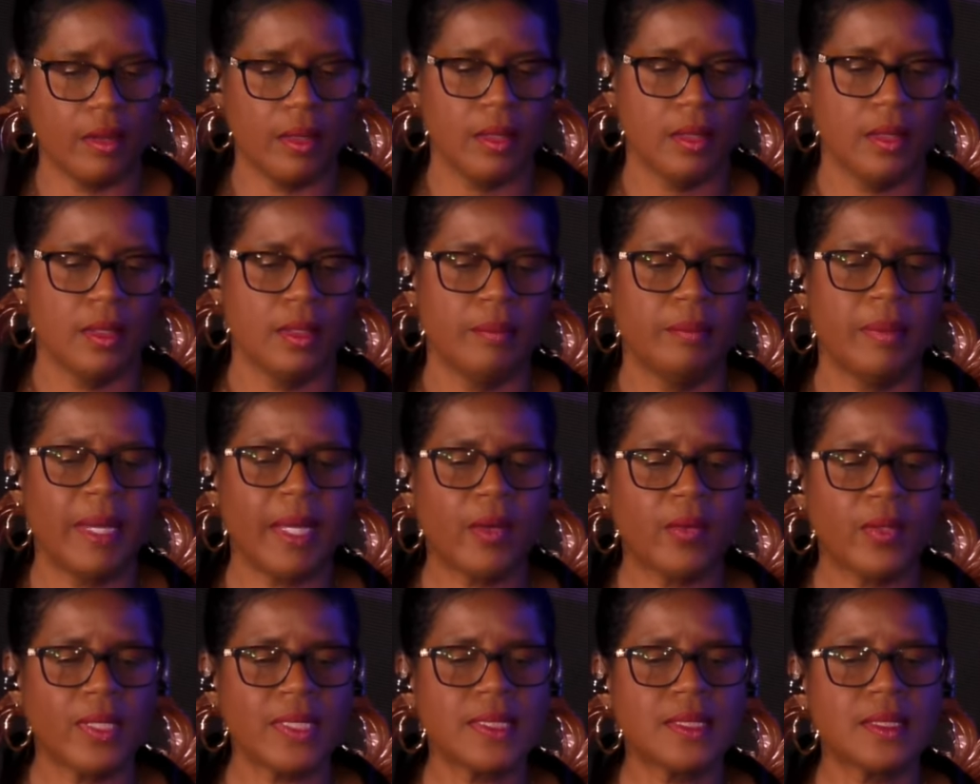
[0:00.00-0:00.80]
Mm-hmm. My
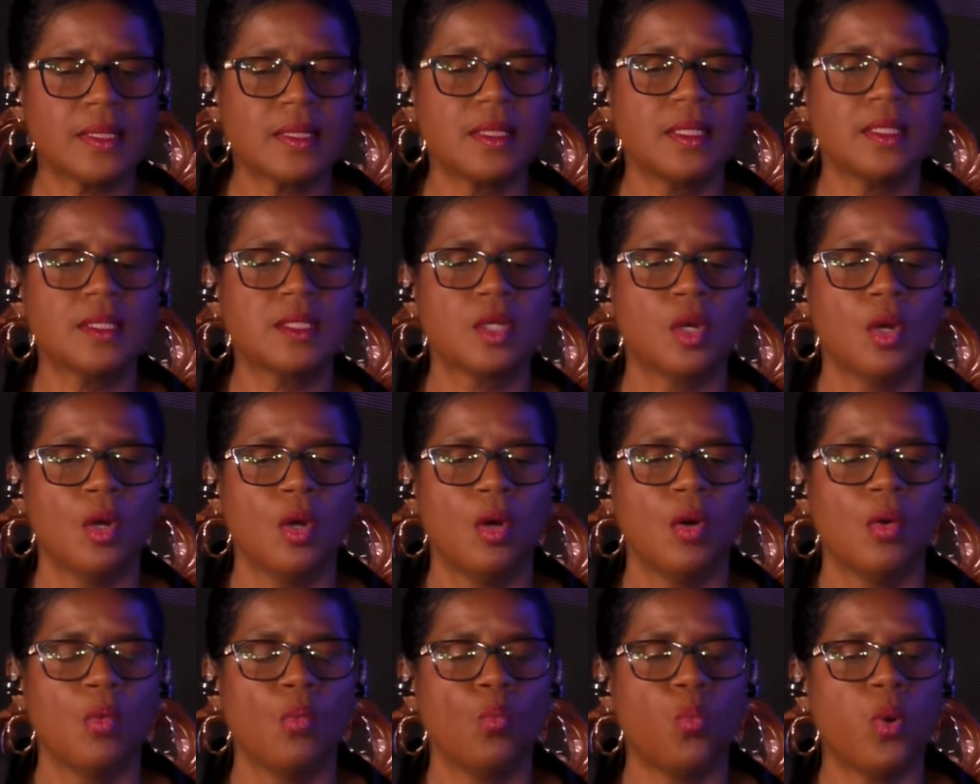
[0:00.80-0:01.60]
question is,
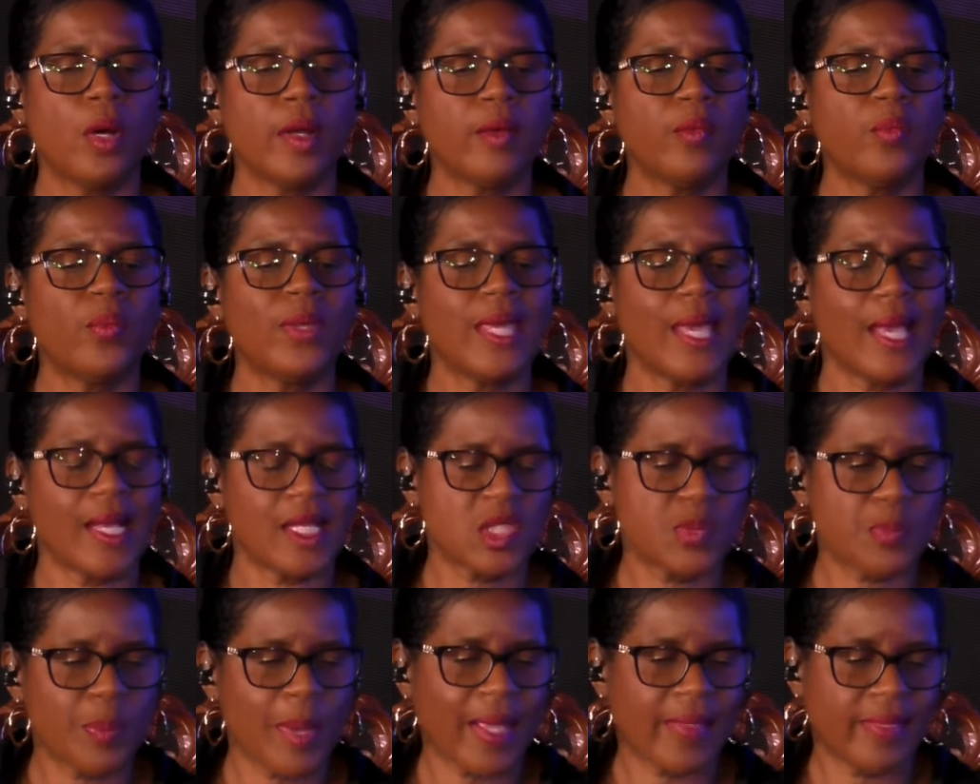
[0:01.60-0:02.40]
what are we
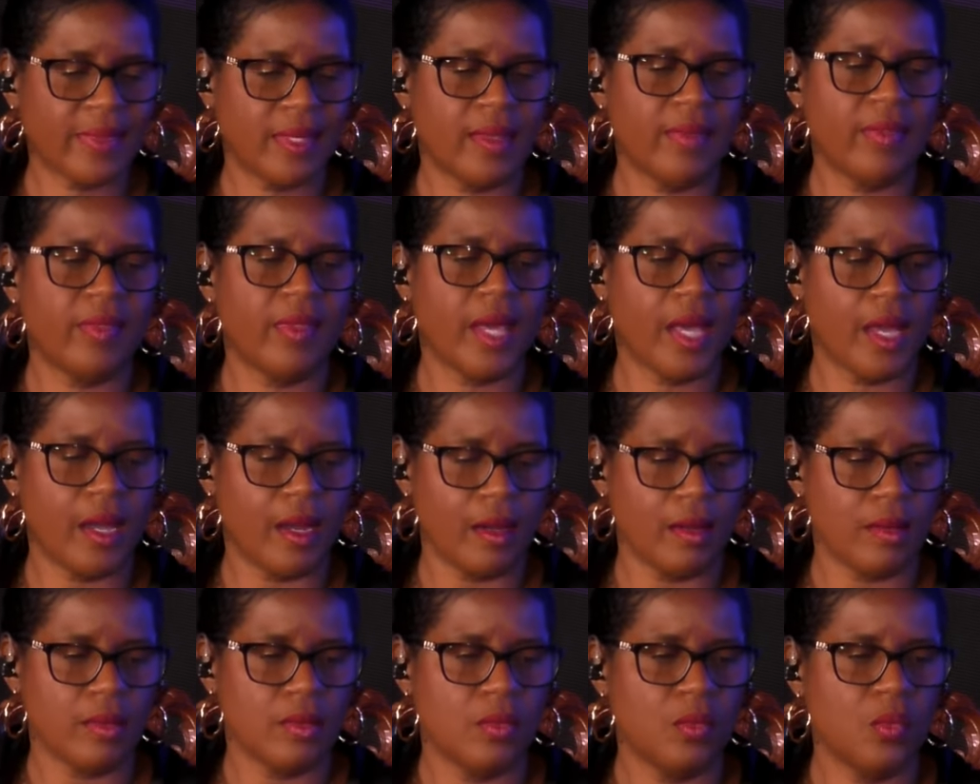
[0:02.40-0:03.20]
expecting
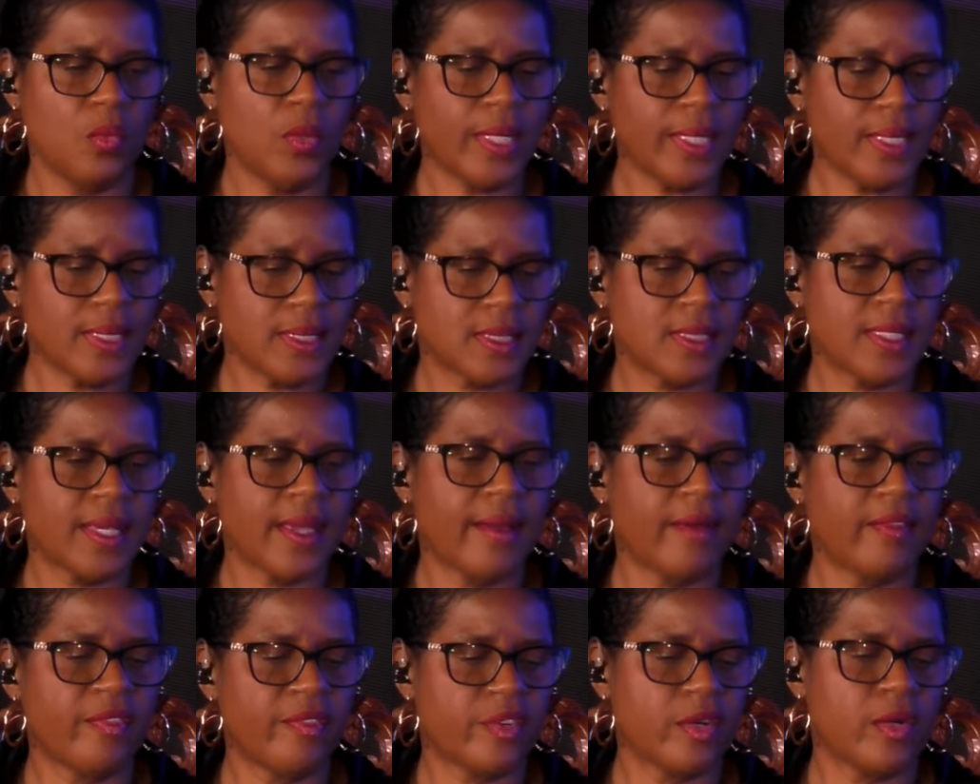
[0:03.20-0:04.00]
there? What is
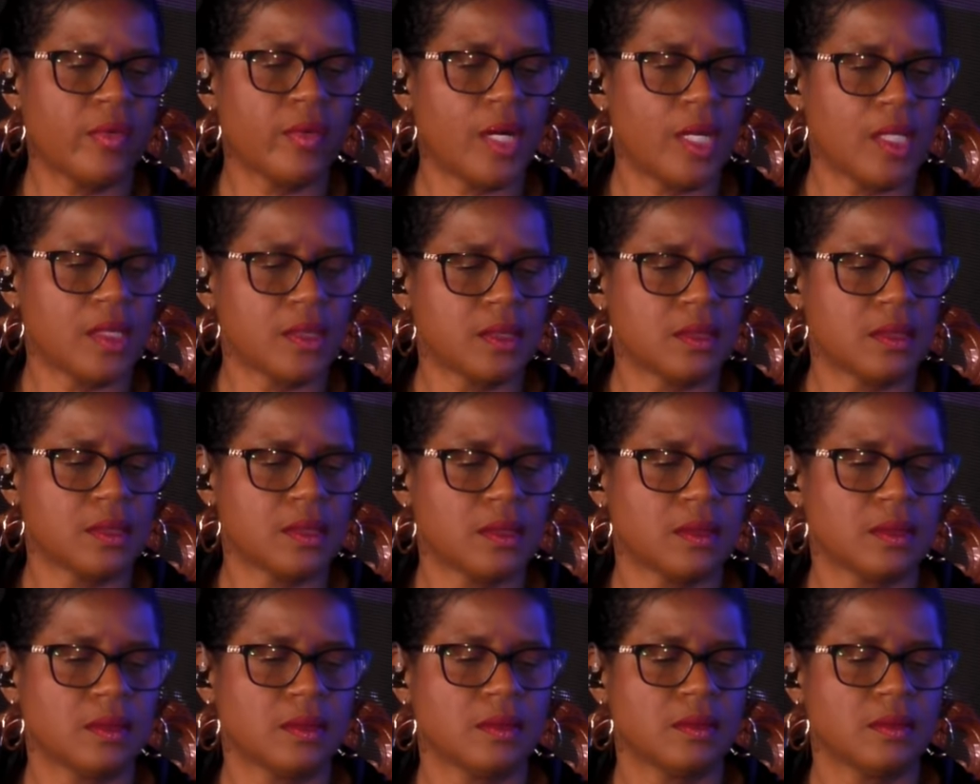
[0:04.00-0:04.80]
there for
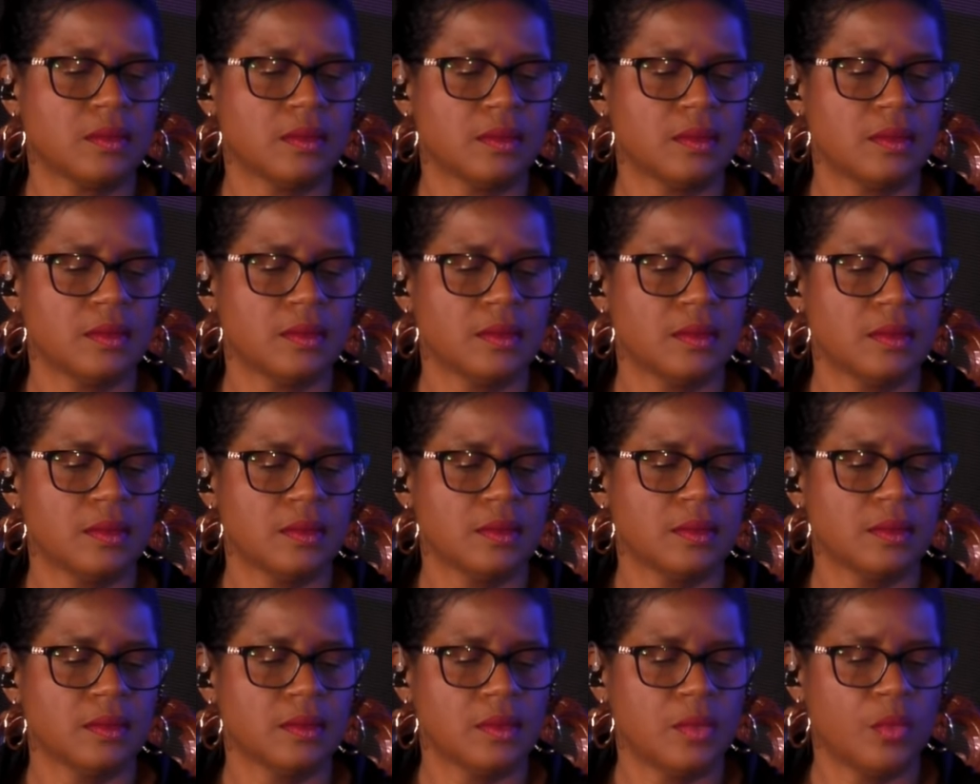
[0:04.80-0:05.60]
us?
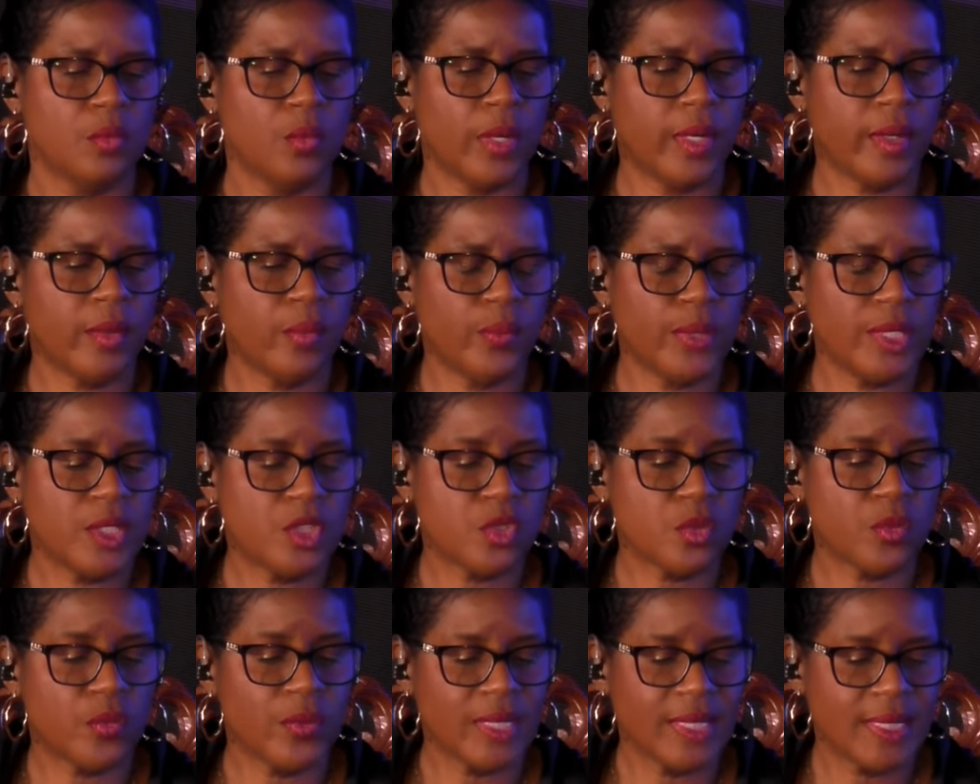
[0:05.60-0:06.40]
What are we
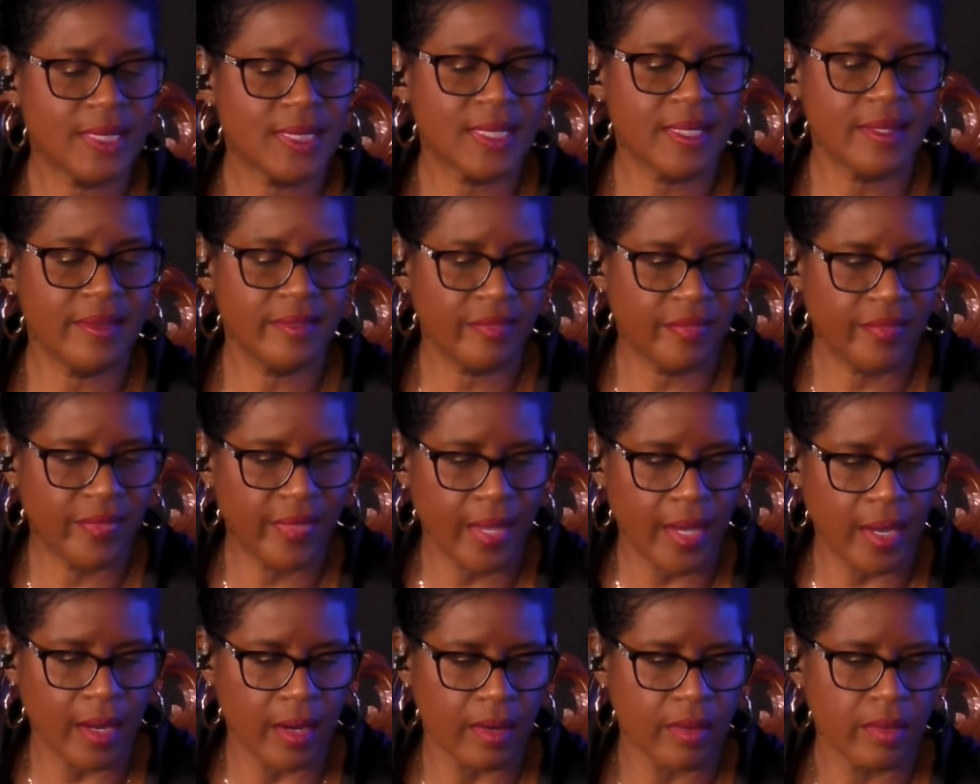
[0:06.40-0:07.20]
to receive
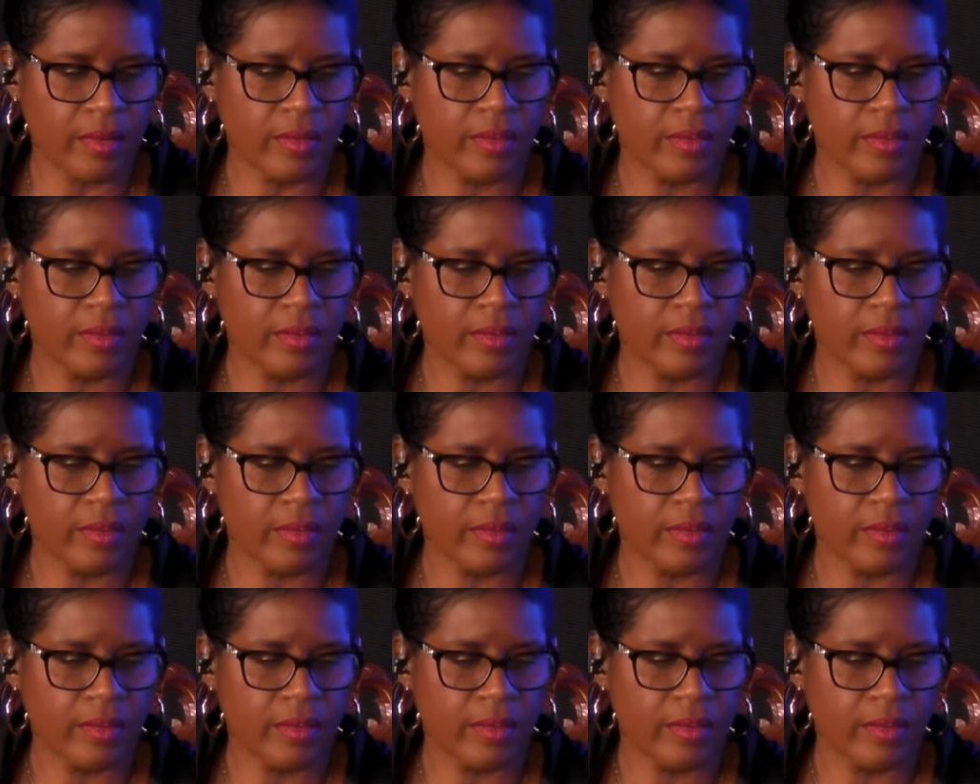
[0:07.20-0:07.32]
there?